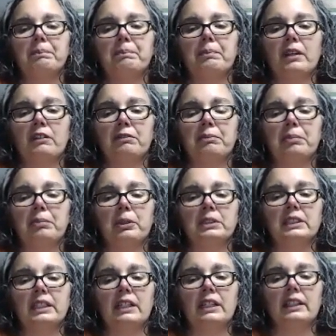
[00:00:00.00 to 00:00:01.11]
of
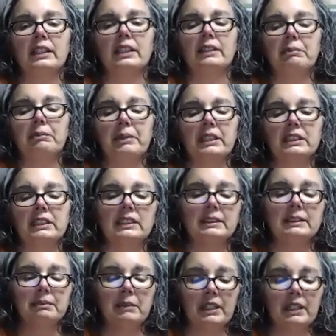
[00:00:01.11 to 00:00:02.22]
personality, because it's
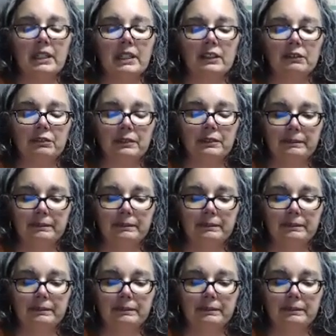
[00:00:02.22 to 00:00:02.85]
made out of,